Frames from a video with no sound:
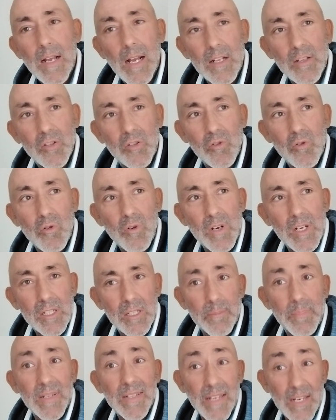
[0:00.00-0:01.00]
And so
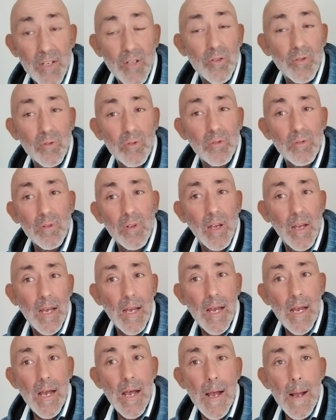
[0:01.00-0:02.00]
it's a potential
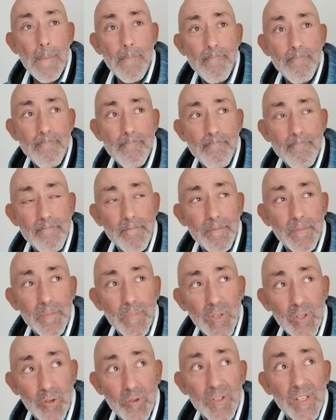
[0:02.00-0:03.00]

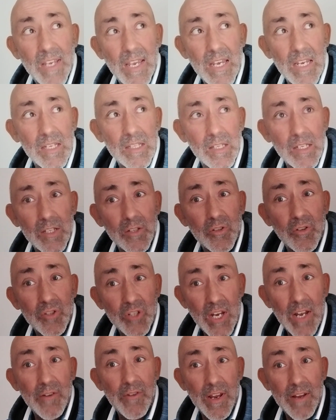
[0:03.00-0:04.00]
use case is to
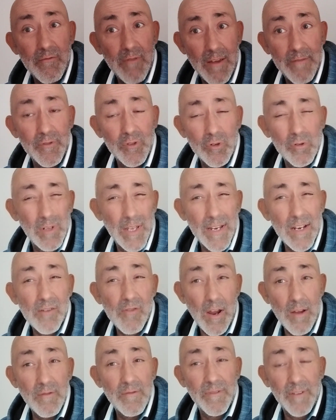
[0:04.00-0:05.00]
generate revenue, like
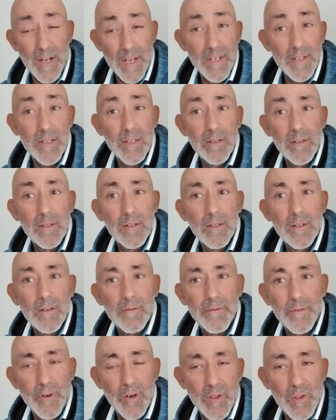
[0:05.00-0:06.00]
crowdfund
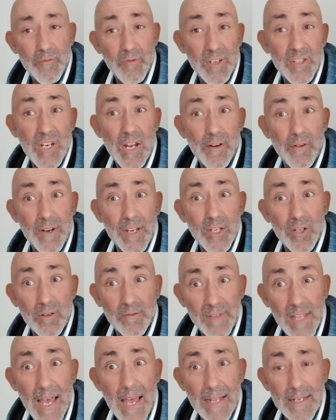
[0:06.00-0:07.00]
for the
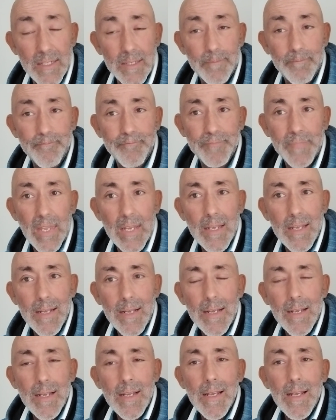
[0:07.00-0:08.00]
regeneration of land.
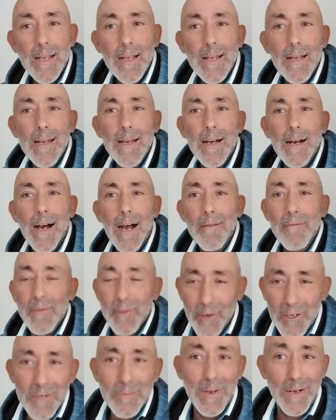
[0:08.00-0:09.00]
I've
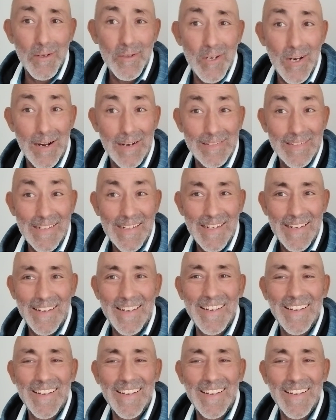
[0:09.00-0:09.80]
thought about it, Charlie.